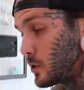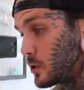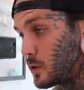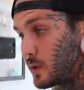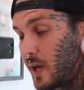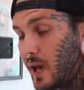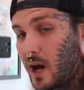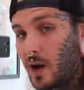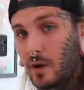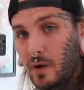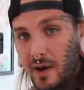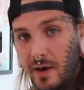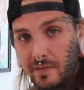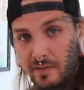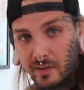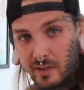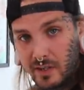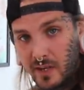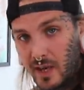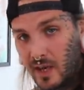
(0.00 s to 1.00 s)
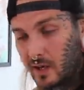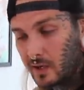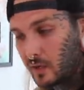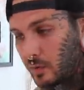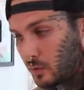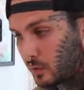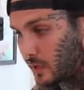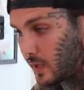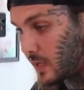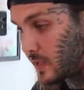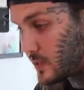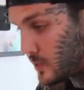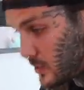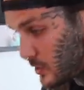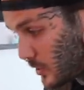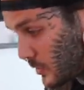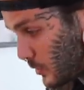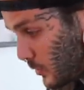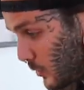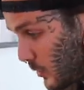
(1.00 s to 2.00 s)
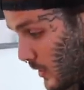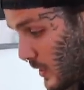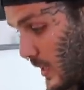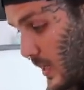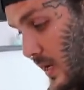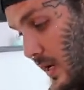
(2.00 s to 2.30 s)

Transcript: So now every day, what I do